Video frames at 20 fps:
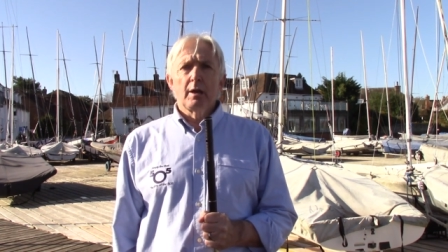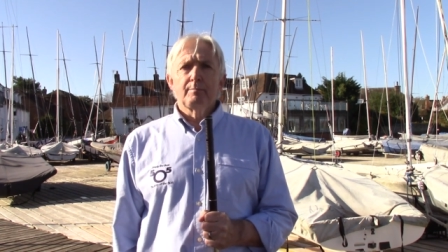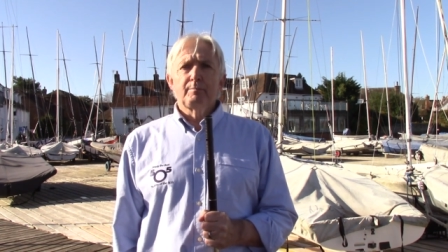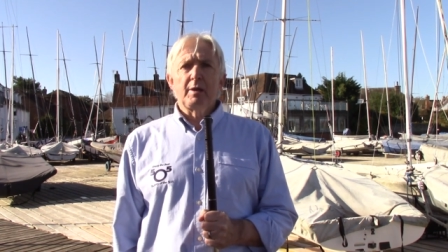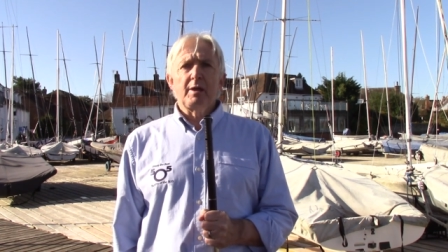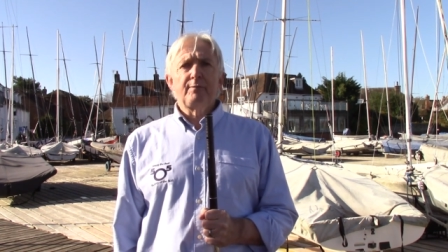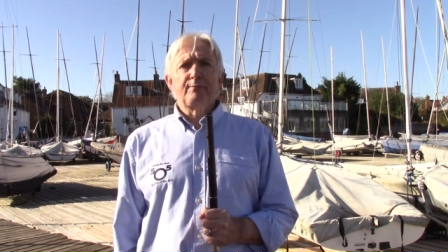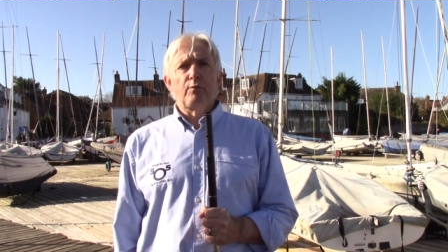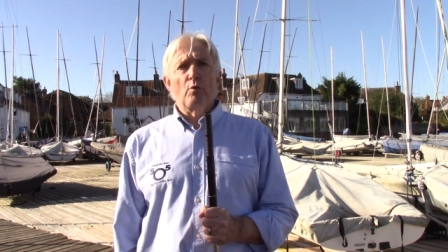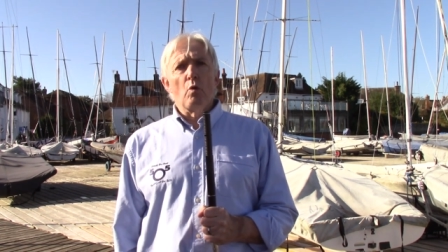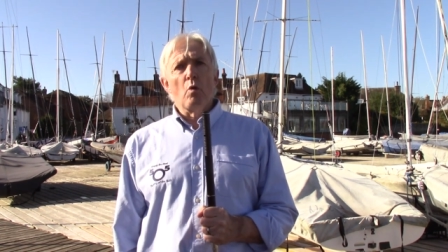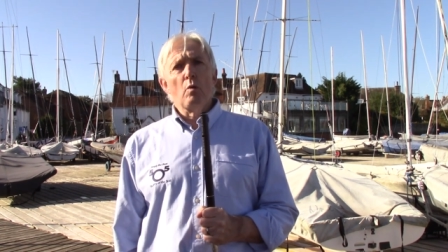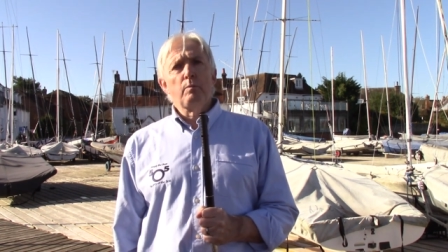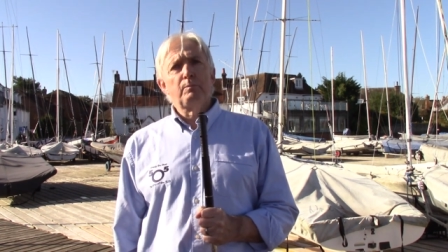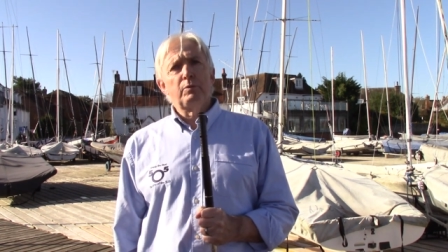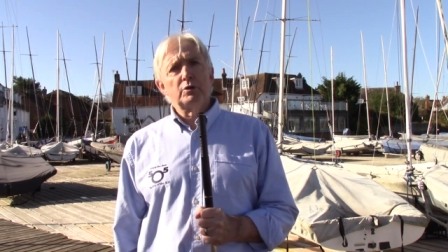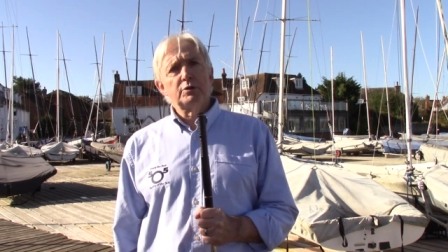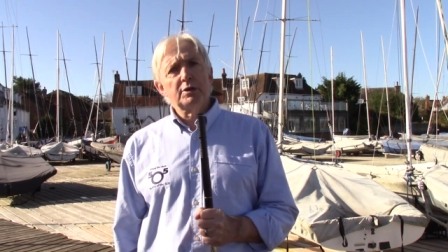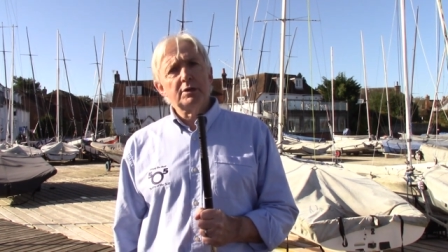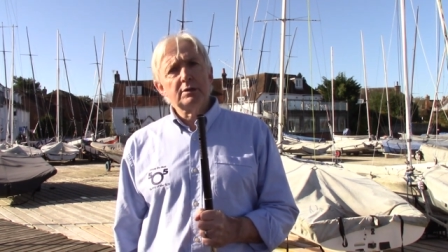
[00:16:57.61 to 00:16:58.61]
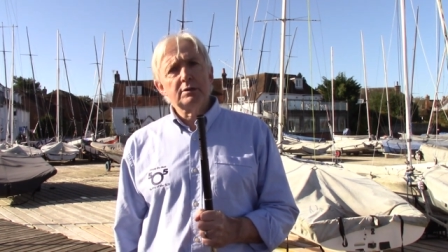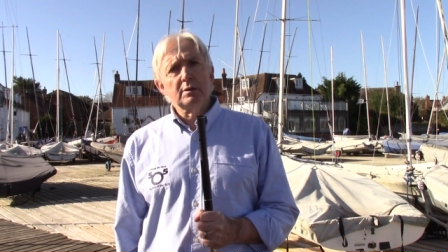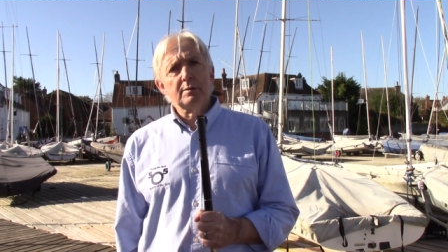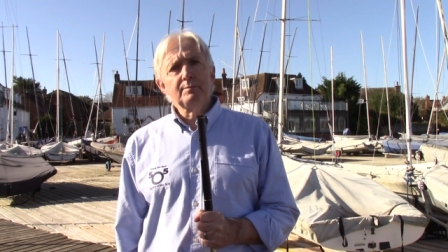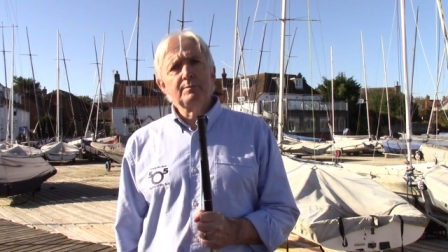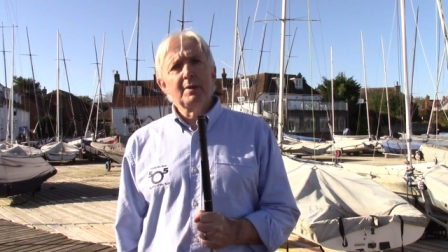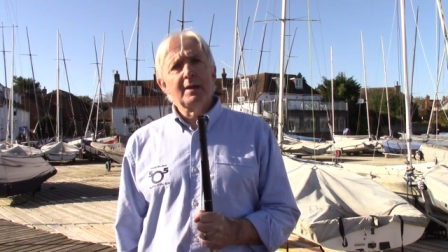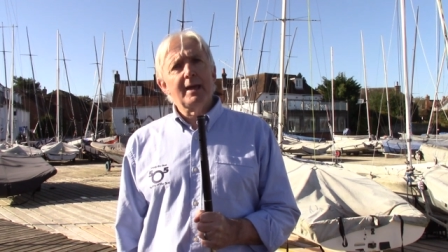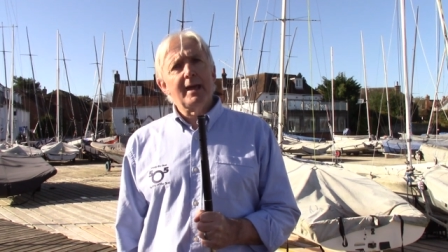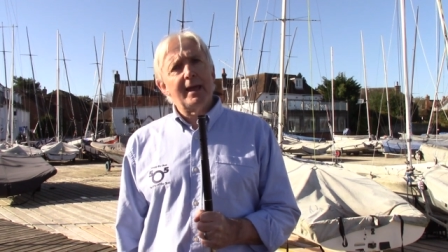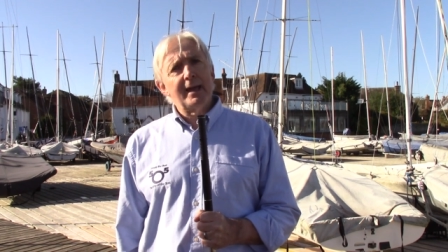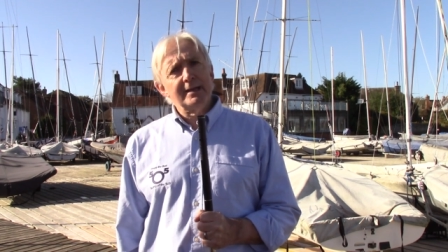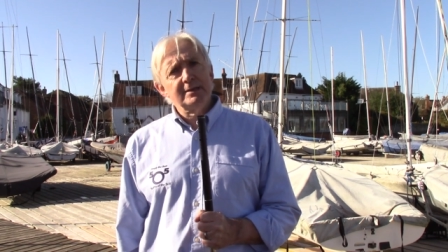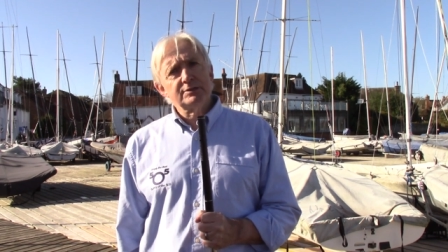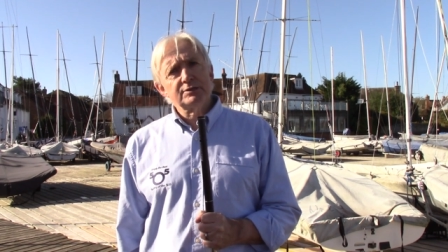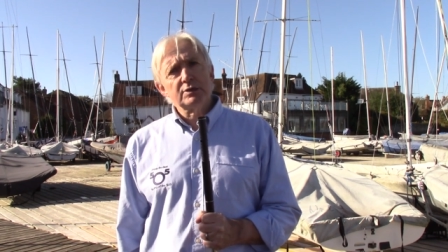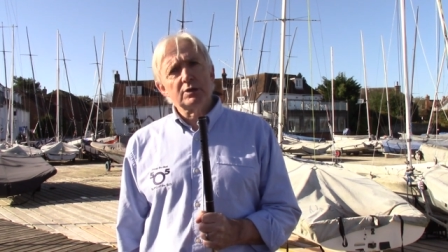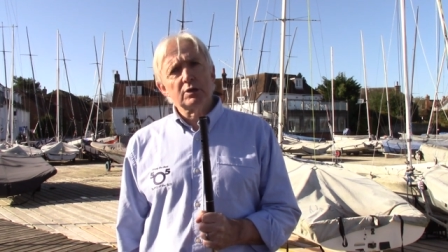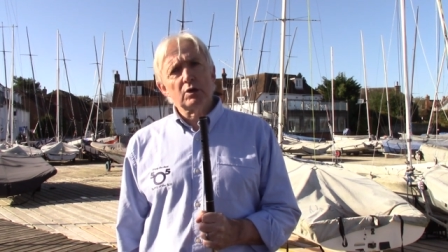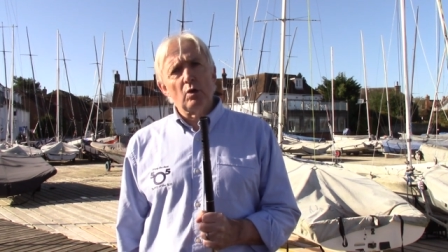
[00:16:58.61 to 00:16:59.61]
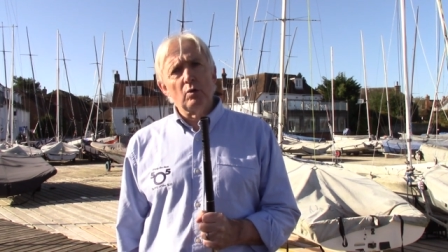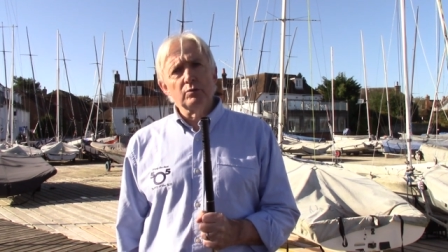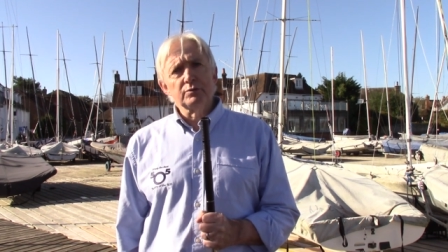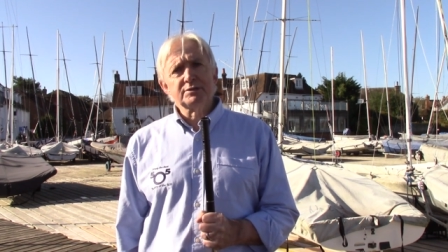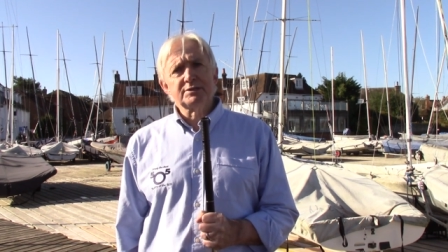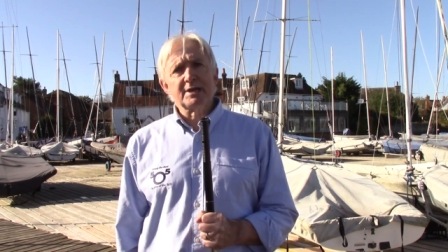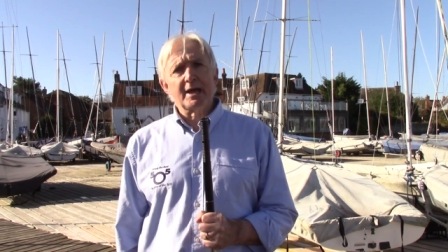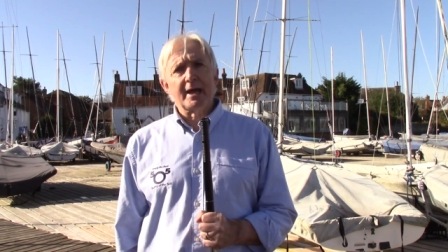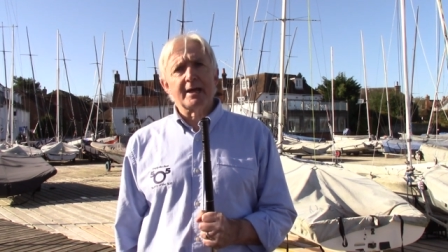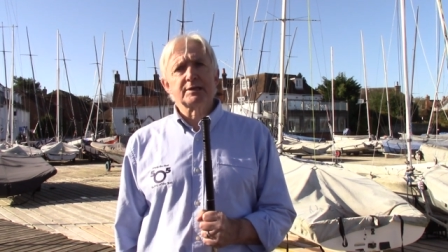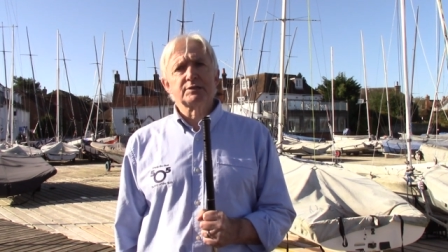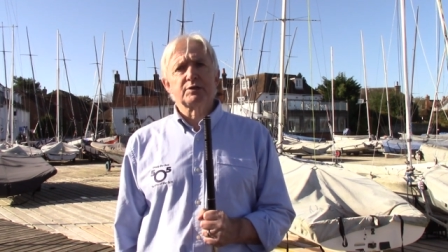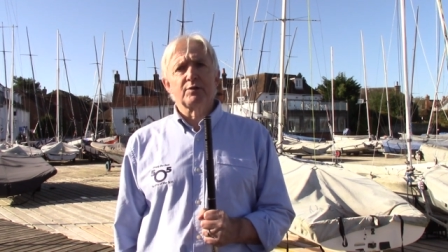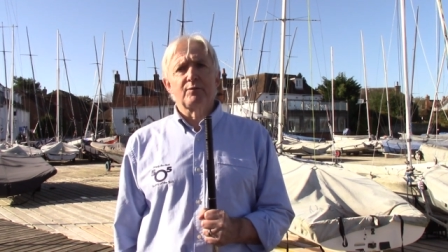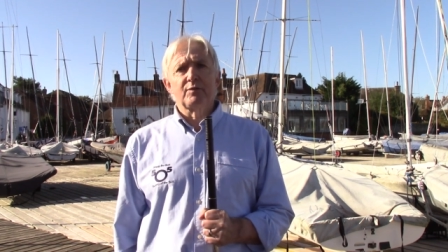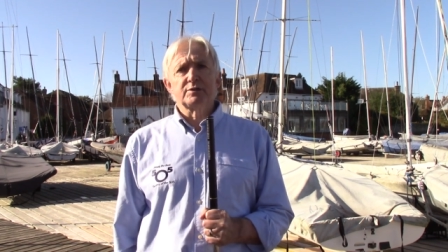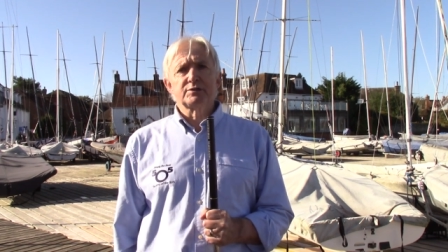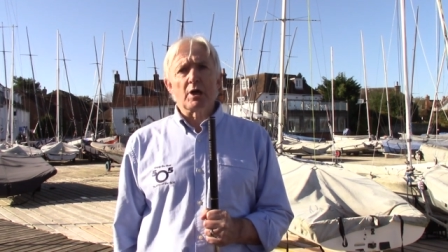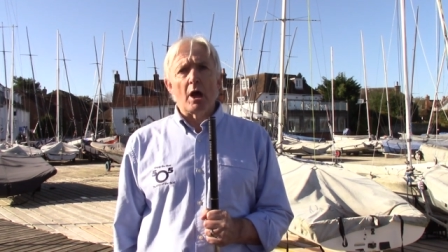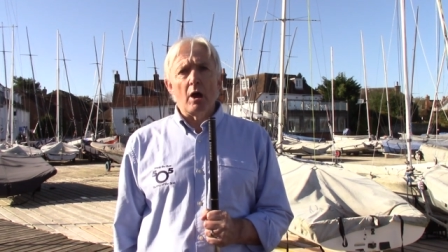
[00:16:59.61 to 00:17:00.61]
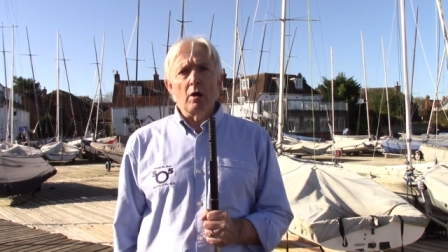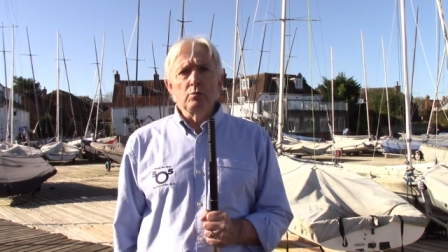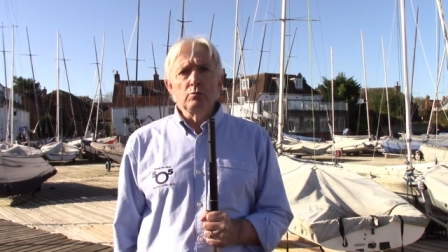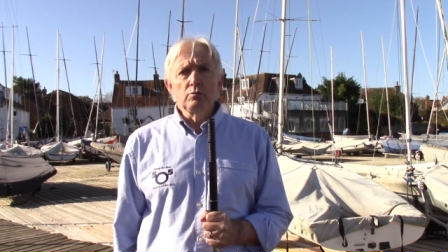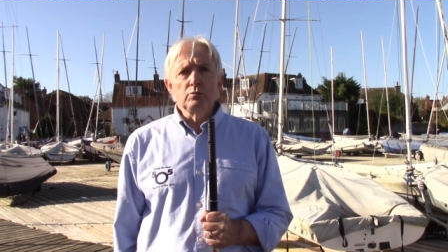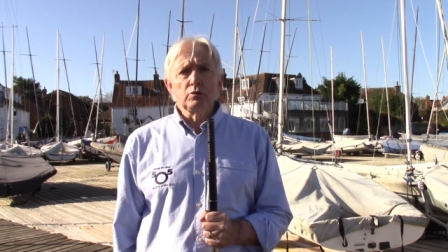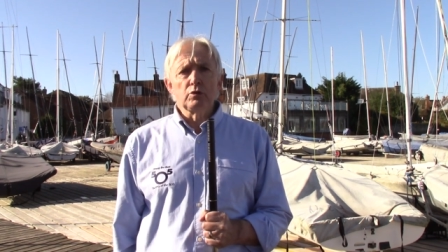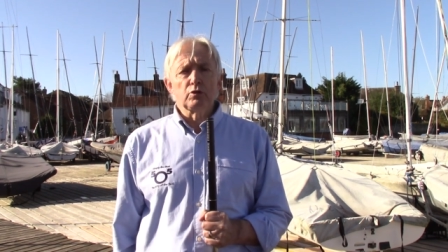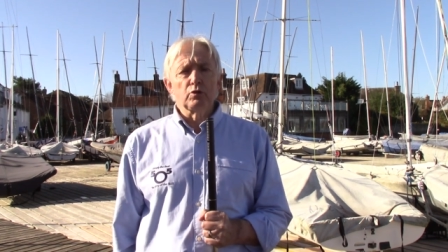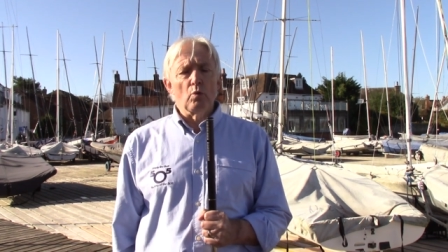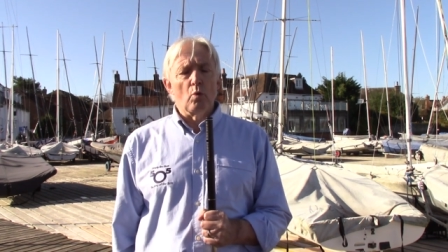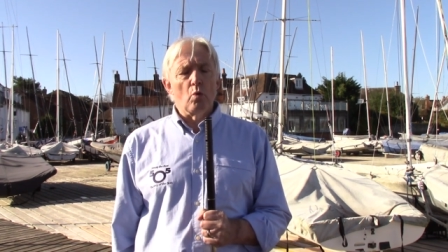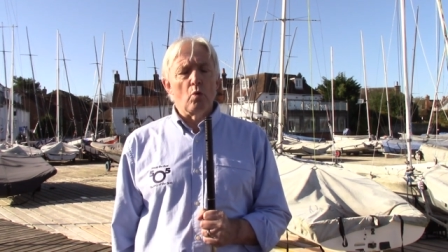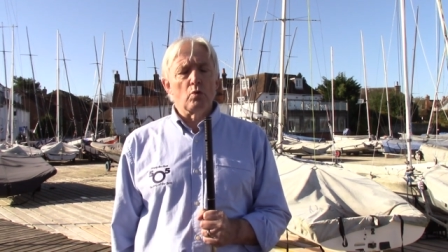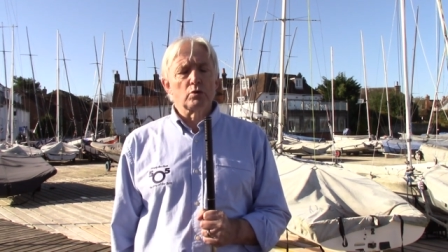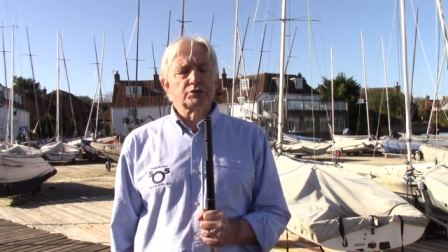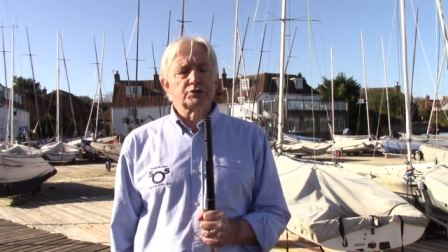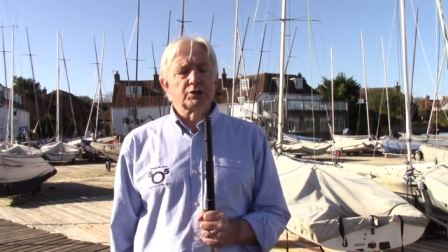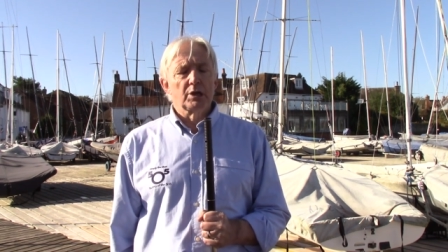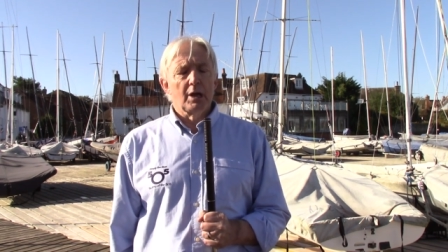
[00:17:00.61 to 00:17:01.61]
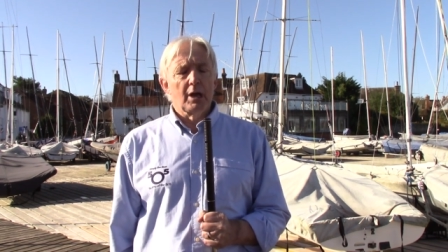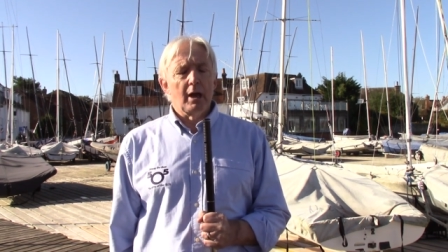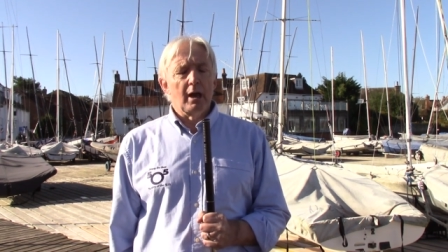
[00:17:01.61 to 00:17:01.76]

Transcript: before putting them into the context of his own thoughts